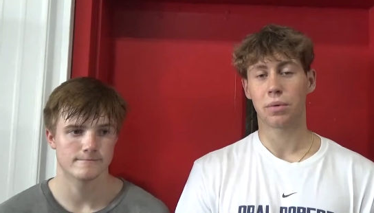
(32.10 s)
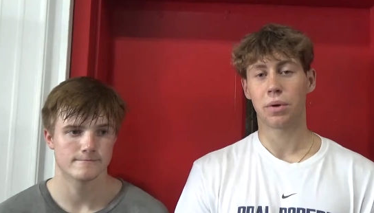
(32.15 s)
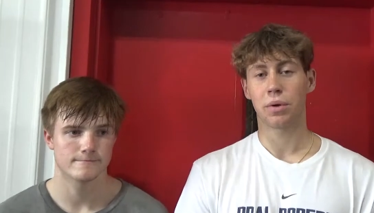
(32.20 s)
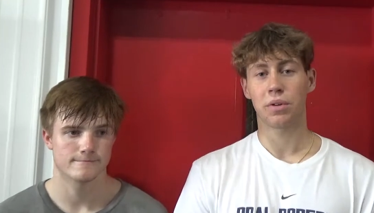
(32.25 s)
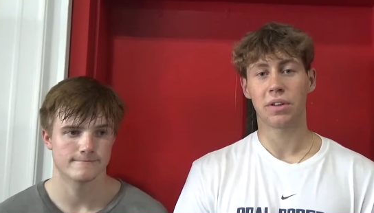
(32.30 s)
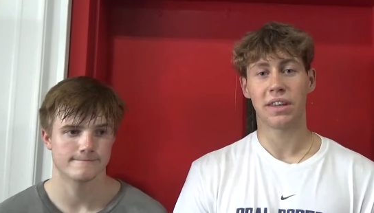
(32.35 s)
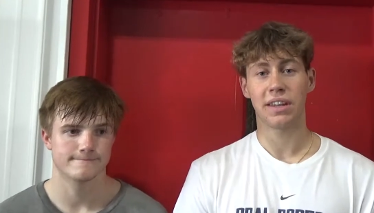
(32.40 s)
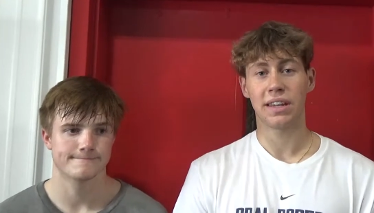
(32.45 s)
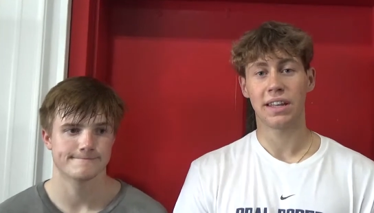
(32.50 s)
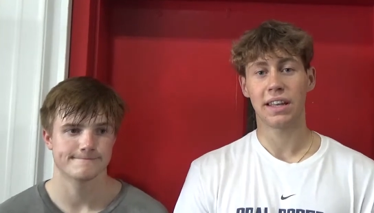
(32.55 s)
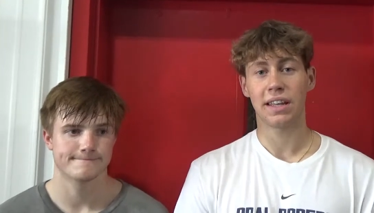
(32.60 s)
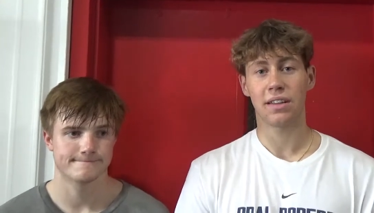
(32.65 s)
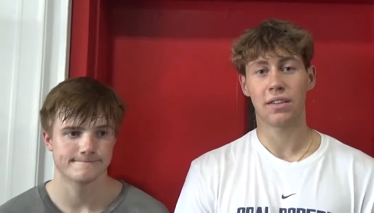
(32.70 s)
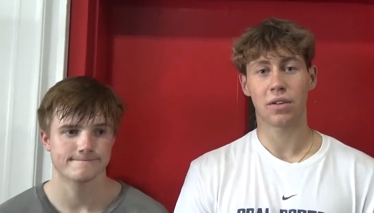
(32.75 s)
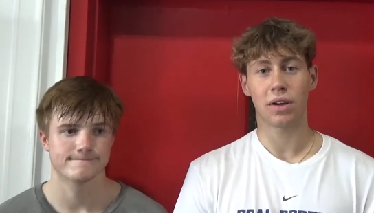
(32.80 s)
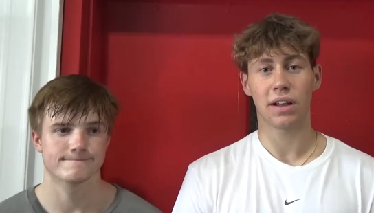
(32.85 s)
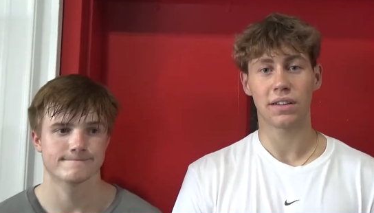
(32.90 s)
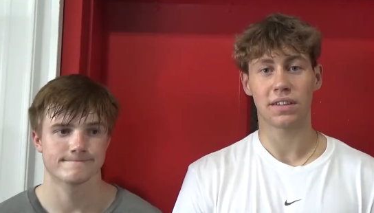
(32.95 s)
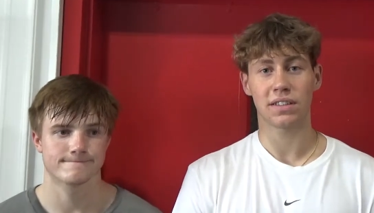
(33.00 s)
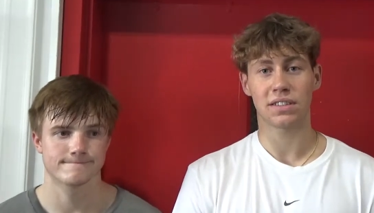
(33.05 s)
Speaker 1: we really need
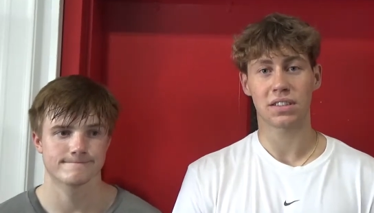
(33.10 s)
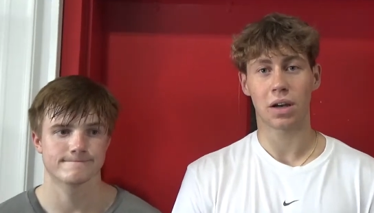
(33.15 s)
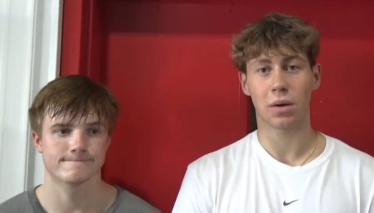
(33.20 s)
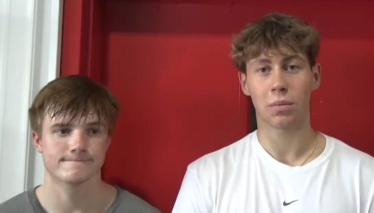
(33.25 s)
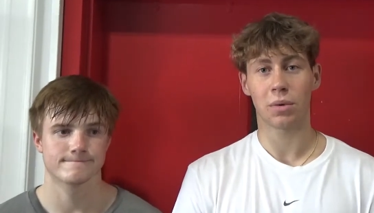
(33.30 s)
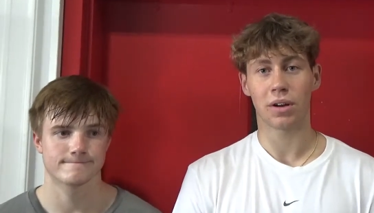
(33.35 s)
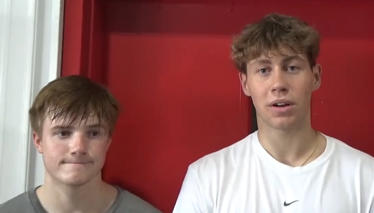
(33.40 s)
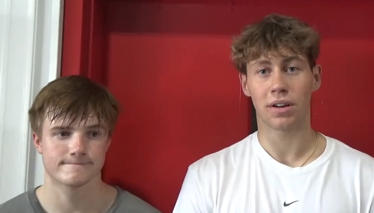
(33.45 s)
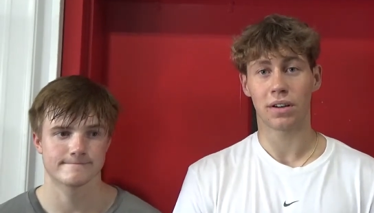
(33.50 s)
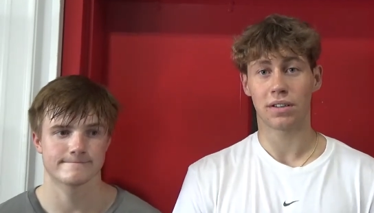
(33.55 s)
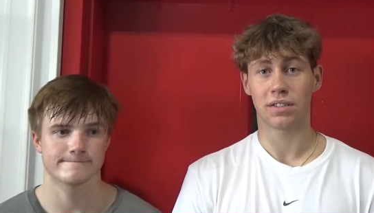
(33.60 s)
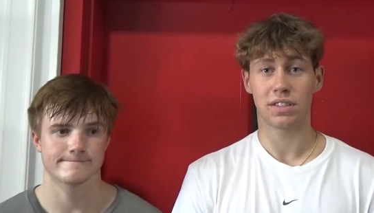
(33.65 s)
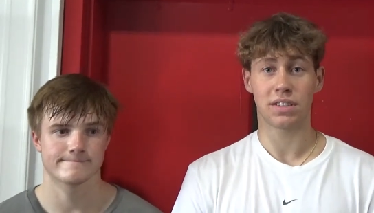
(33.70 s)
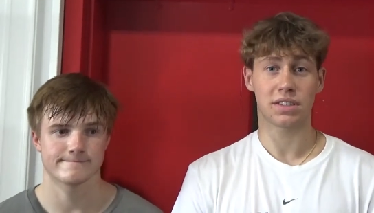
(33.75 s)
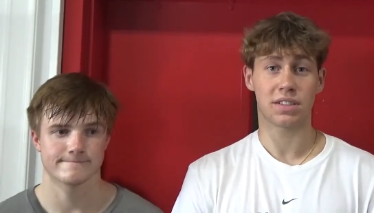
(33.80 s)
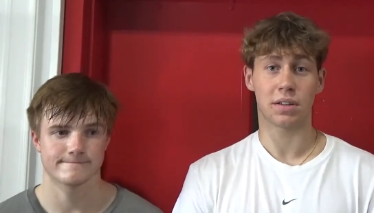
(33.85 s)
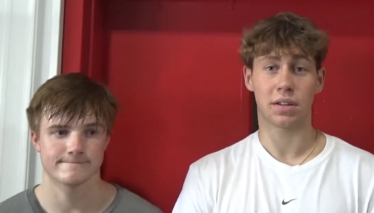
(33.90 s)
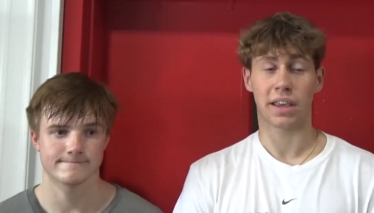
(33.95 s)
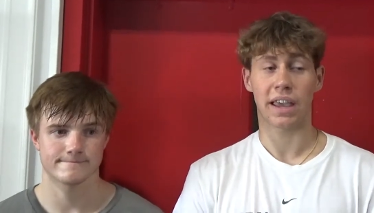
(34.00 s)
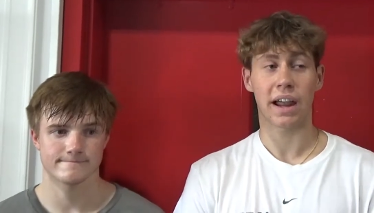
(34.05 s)
throughout the summer
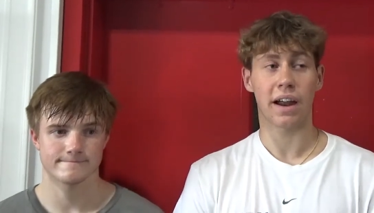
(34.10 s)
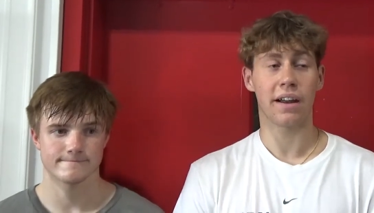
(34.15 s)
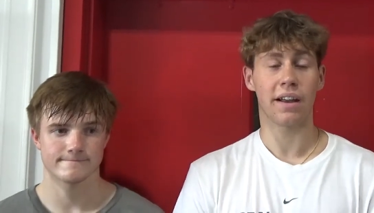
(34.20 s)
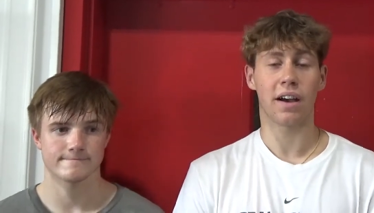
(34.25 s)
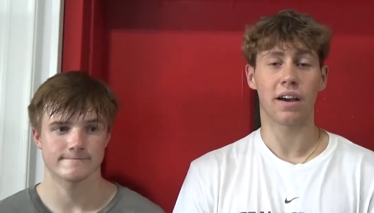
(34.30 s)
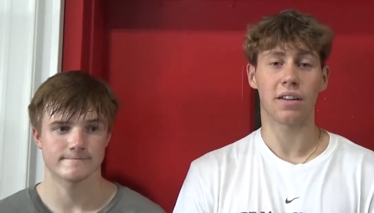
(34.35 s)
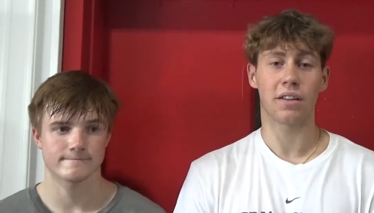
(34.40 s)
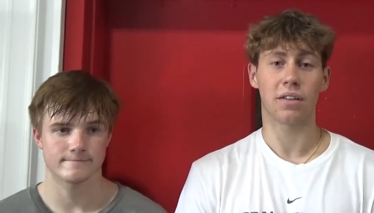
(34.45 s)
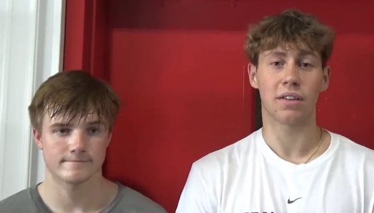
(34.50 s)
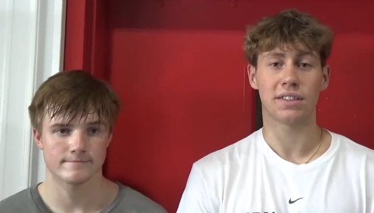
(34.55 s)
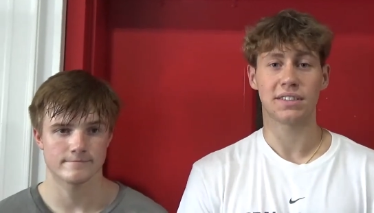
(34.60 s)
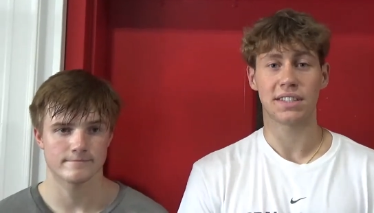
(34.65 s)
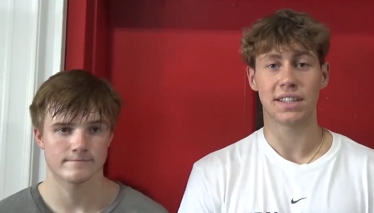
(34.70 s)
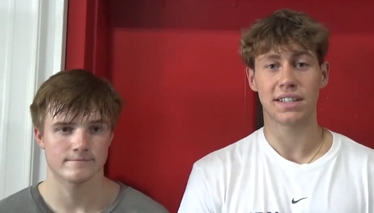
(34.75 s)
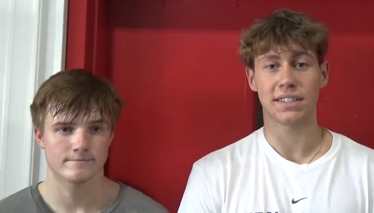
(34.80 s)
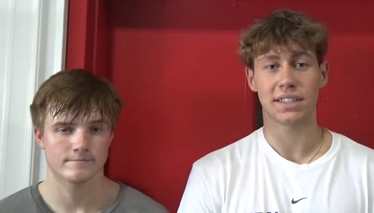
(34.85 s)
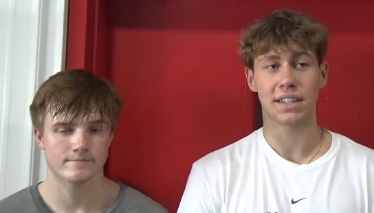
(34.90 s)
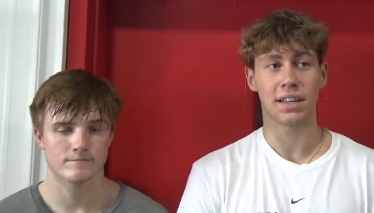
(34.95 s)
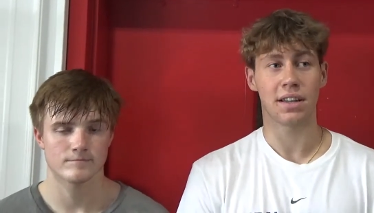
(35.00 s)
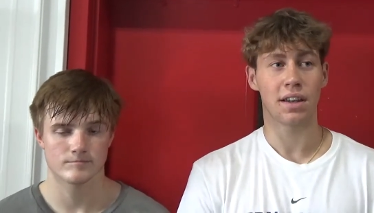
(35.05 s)
just to carry on to the
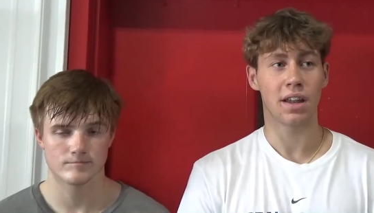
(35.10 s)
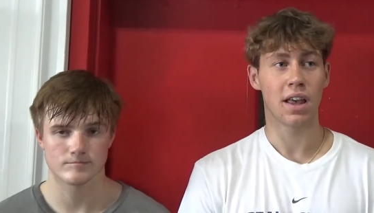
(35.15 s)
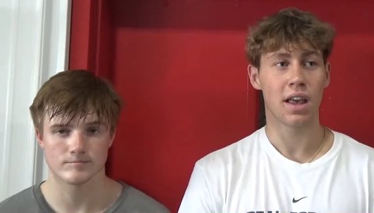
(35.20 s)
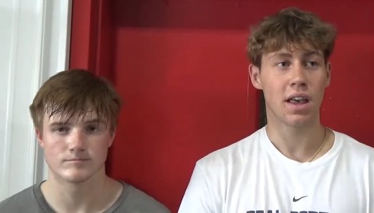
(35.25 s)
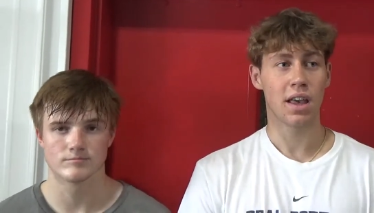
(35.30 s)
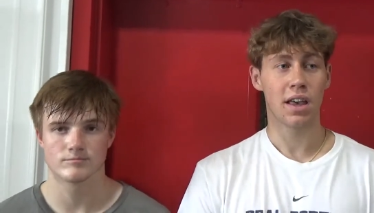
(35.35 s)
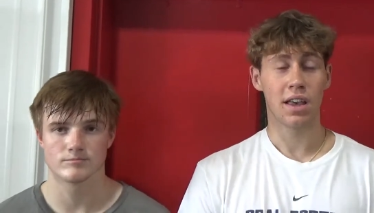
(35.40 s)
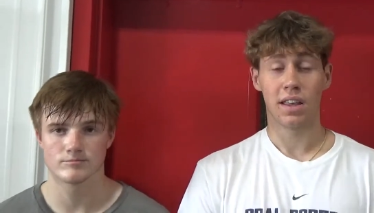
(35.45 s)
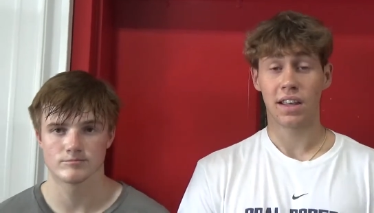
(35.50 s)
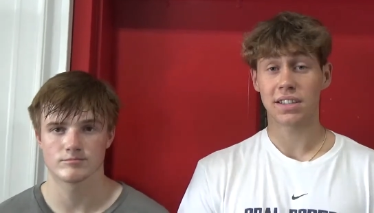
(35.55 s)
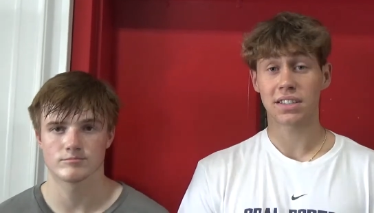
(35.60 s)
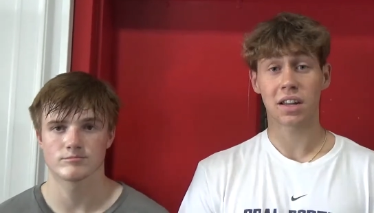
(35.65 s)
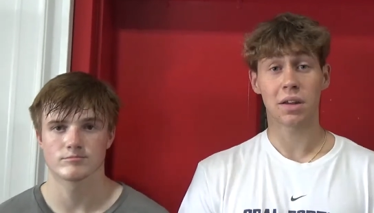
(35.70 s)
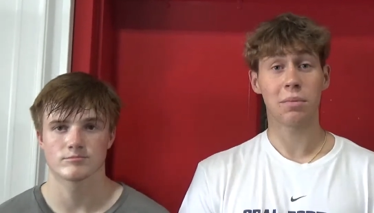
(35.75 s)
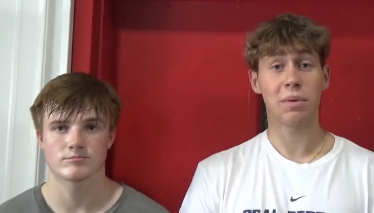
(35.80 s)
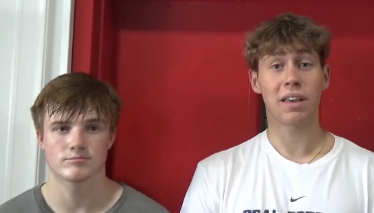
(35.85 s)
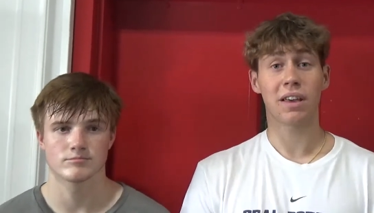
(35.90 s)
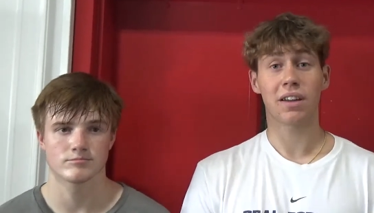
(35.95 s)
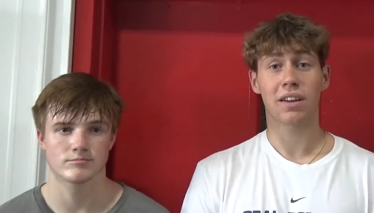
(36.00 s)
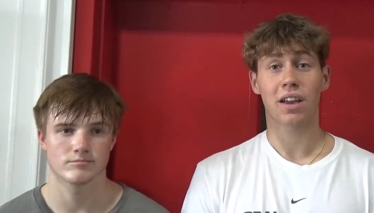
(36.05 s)
season. It's going to
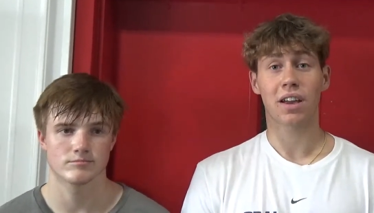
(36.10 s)
be good